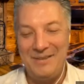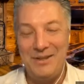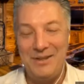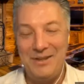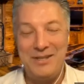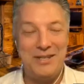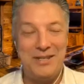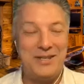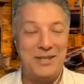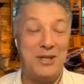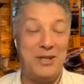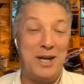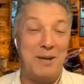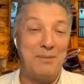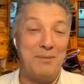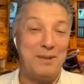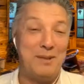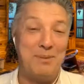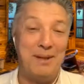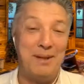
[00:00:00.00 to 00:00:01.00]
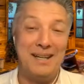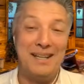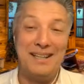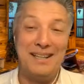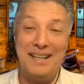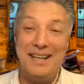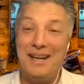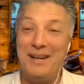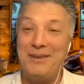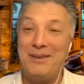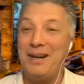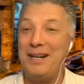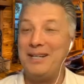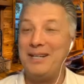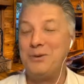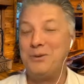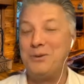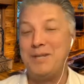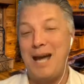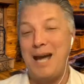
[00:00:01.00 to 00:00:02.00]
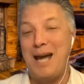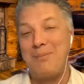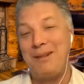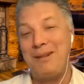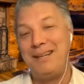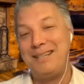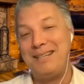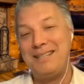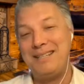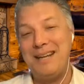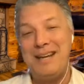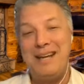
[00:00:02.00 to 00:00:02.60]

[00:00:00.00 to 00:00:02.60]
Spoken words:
Well, just a shameless plug at the end, right? So TapClicks